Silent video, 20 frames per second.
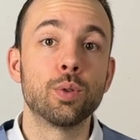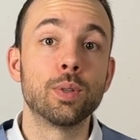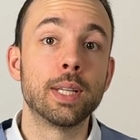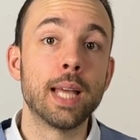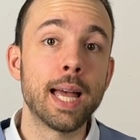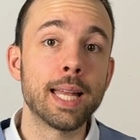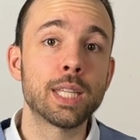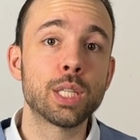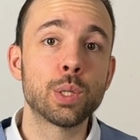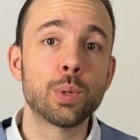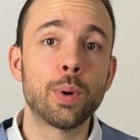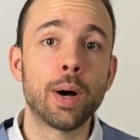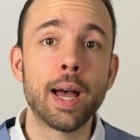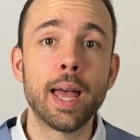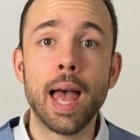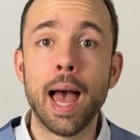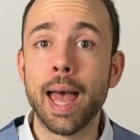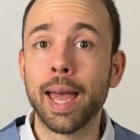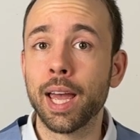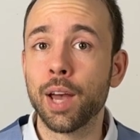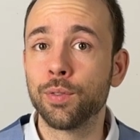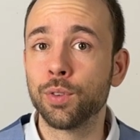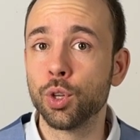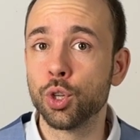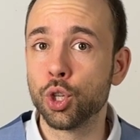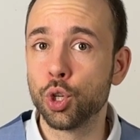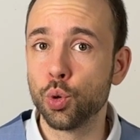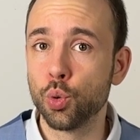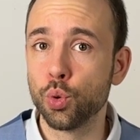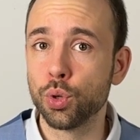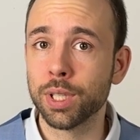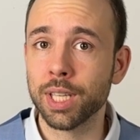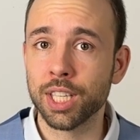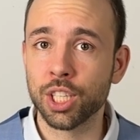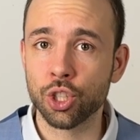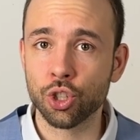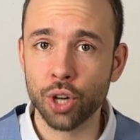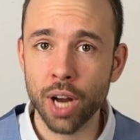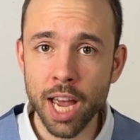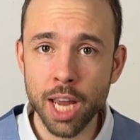that's why I have to choose a
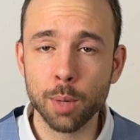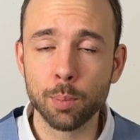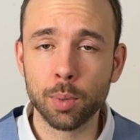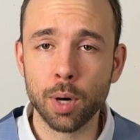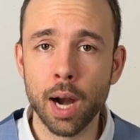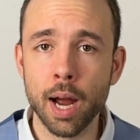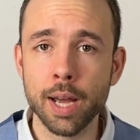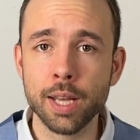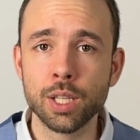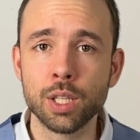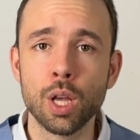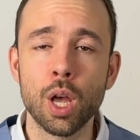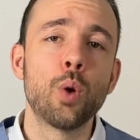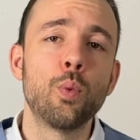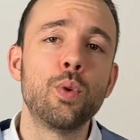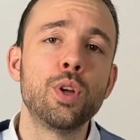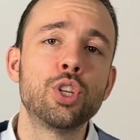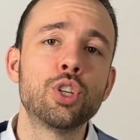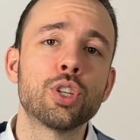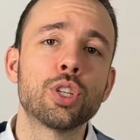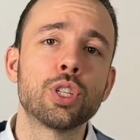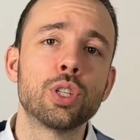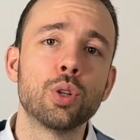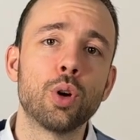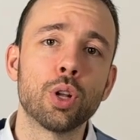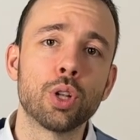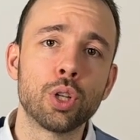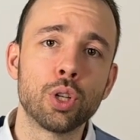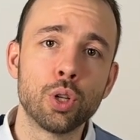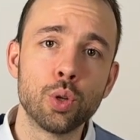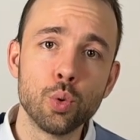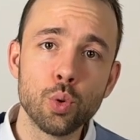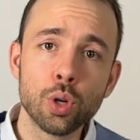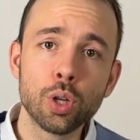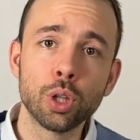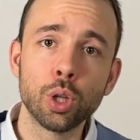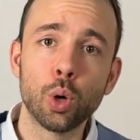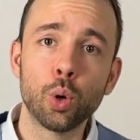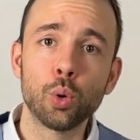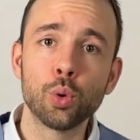strike price which is not too
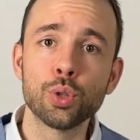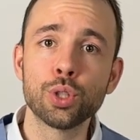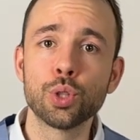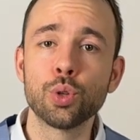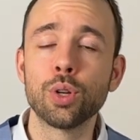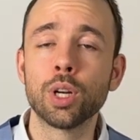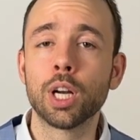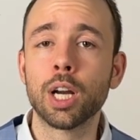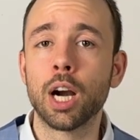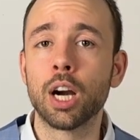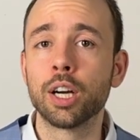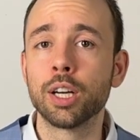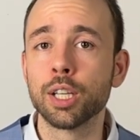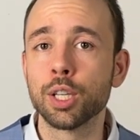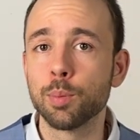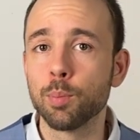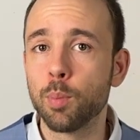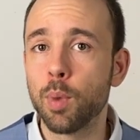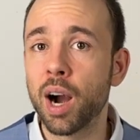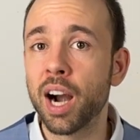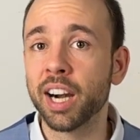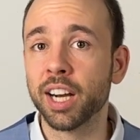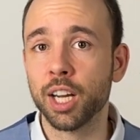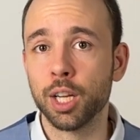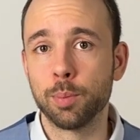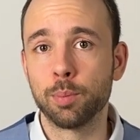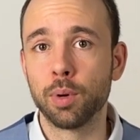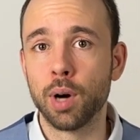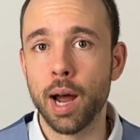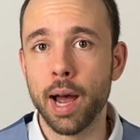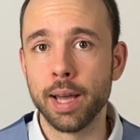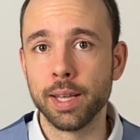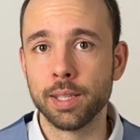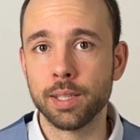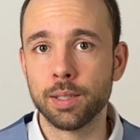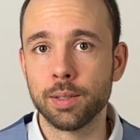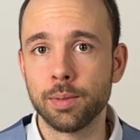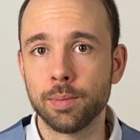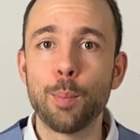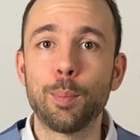close to the current market
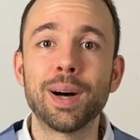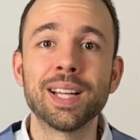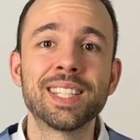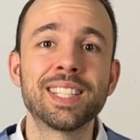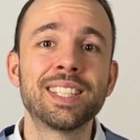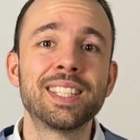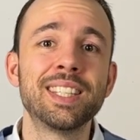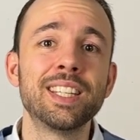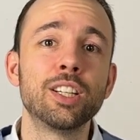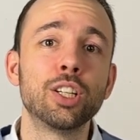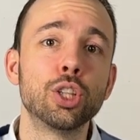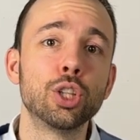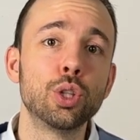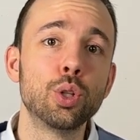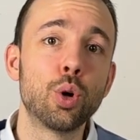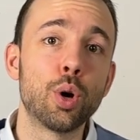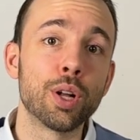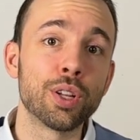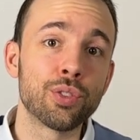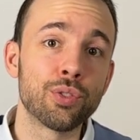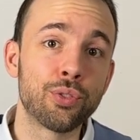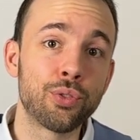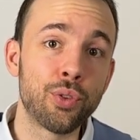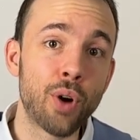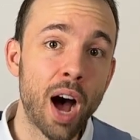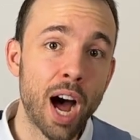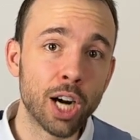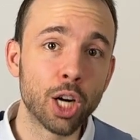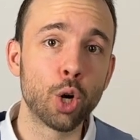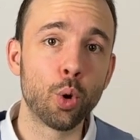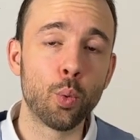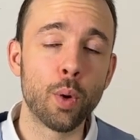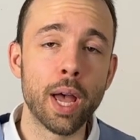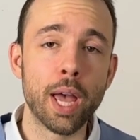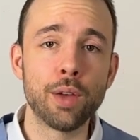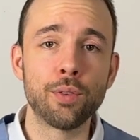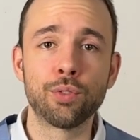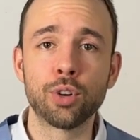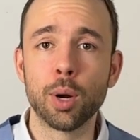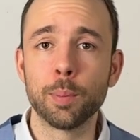price, but still not far
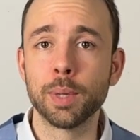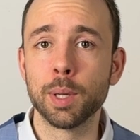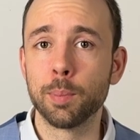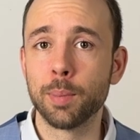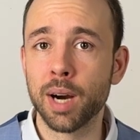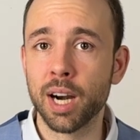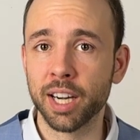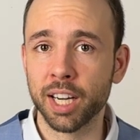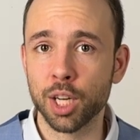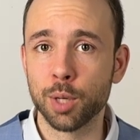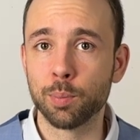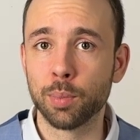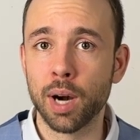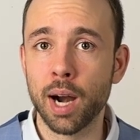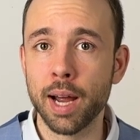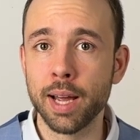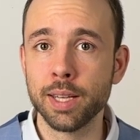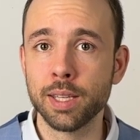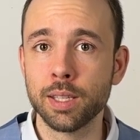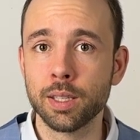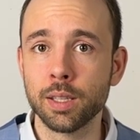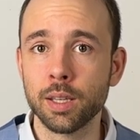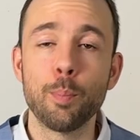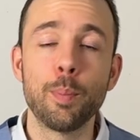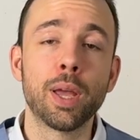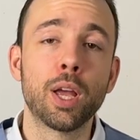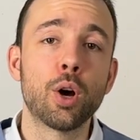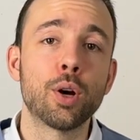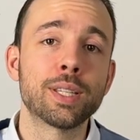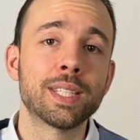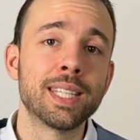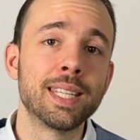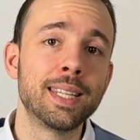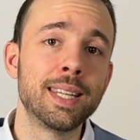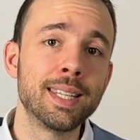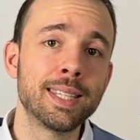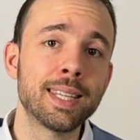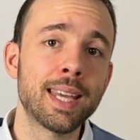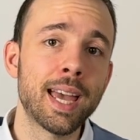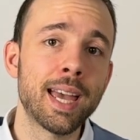away from the market price, because in
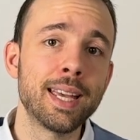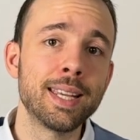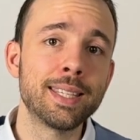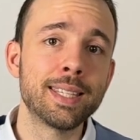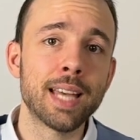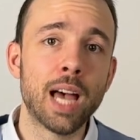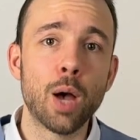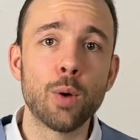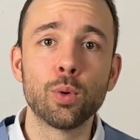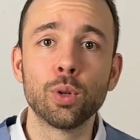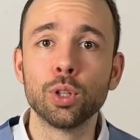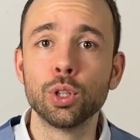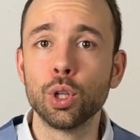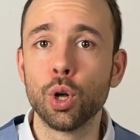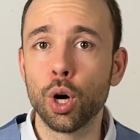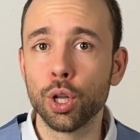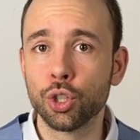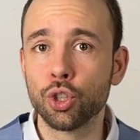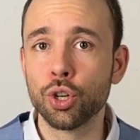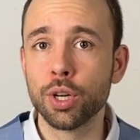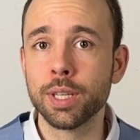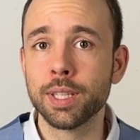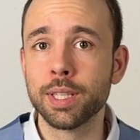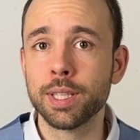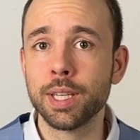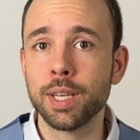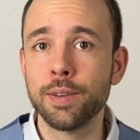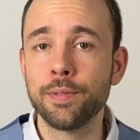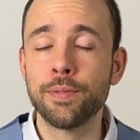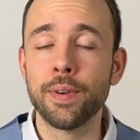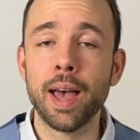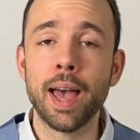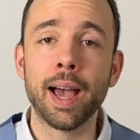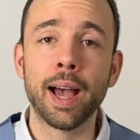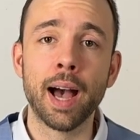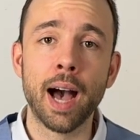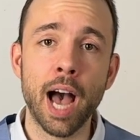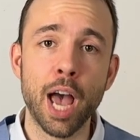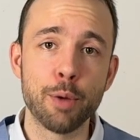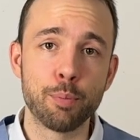this case I will not receive a
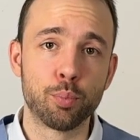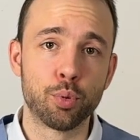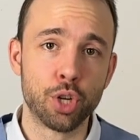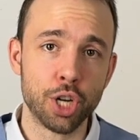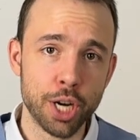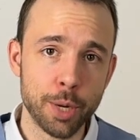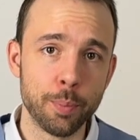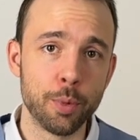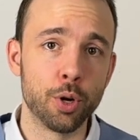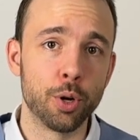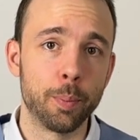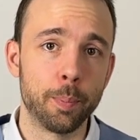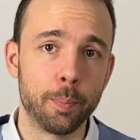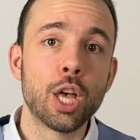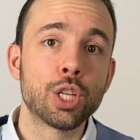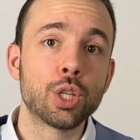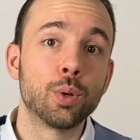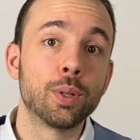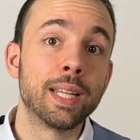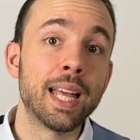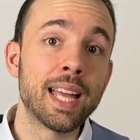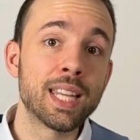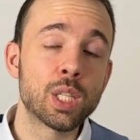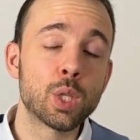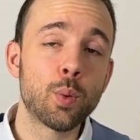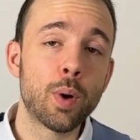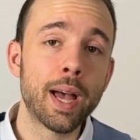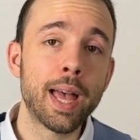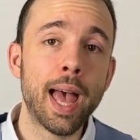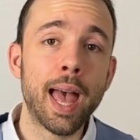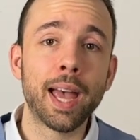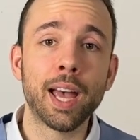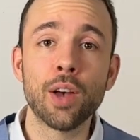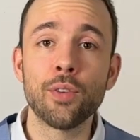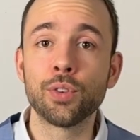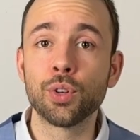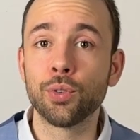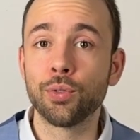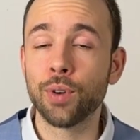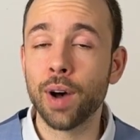high premium. So that's why I
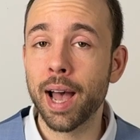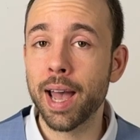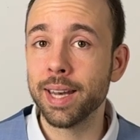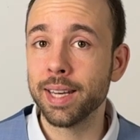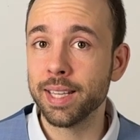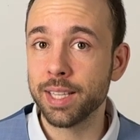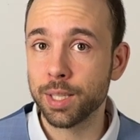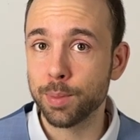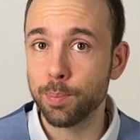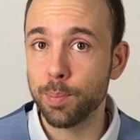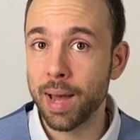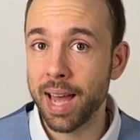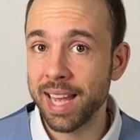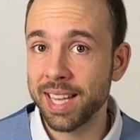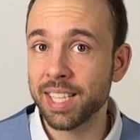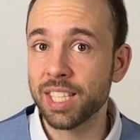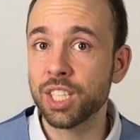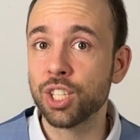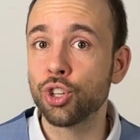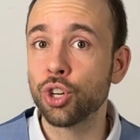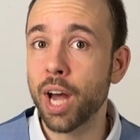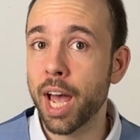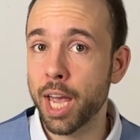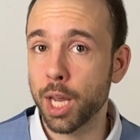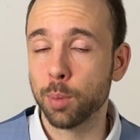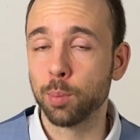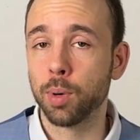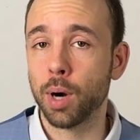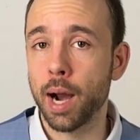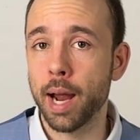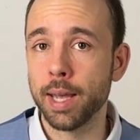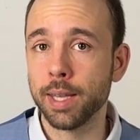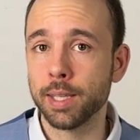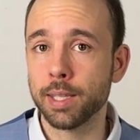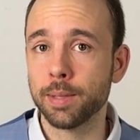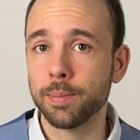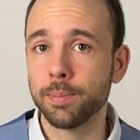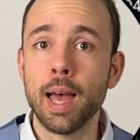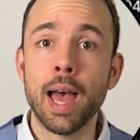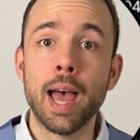have to find this best strike
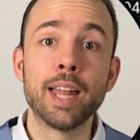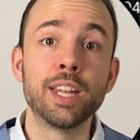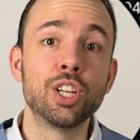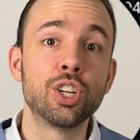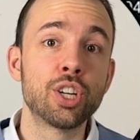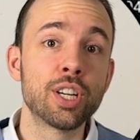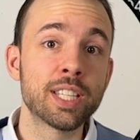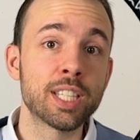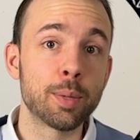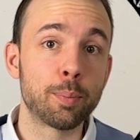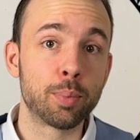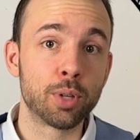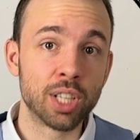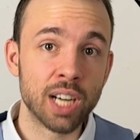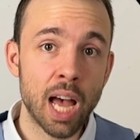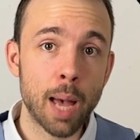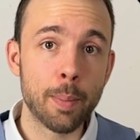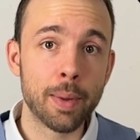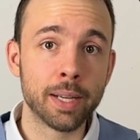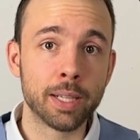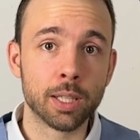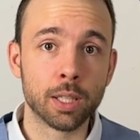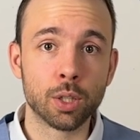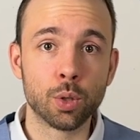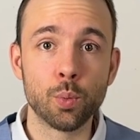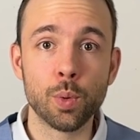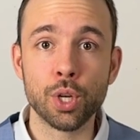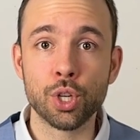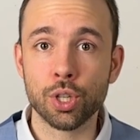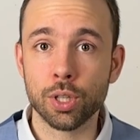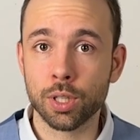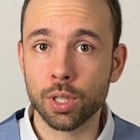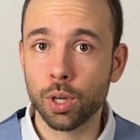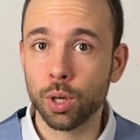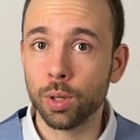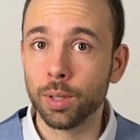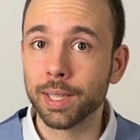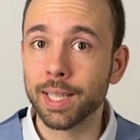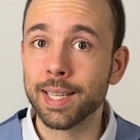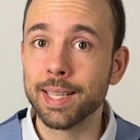price. And there is a parameter which is
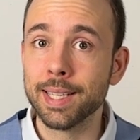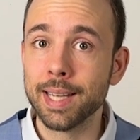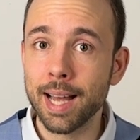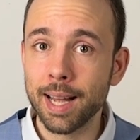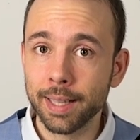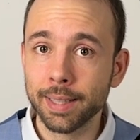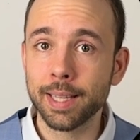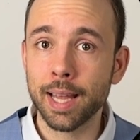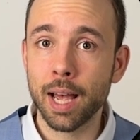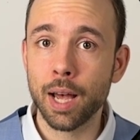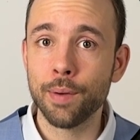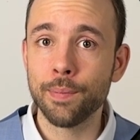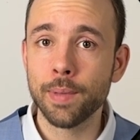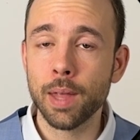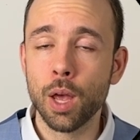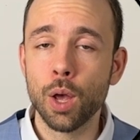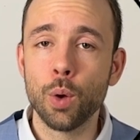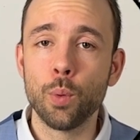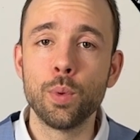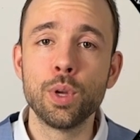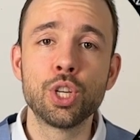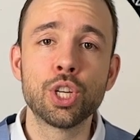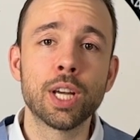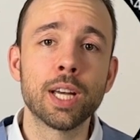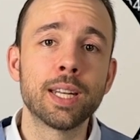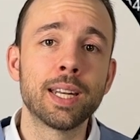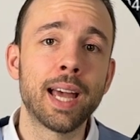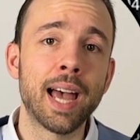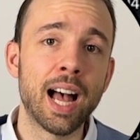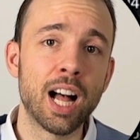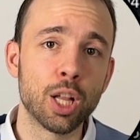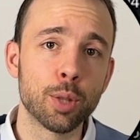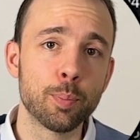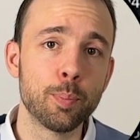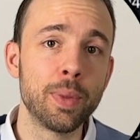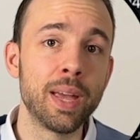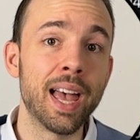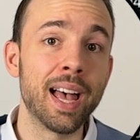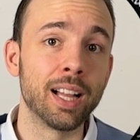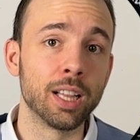called delta, which can help
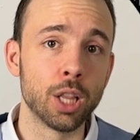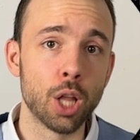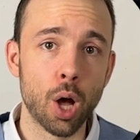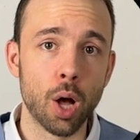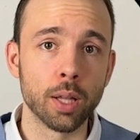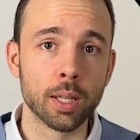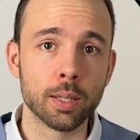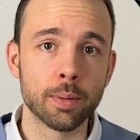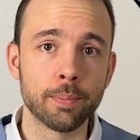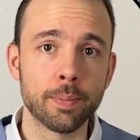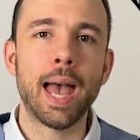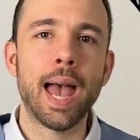me a lot.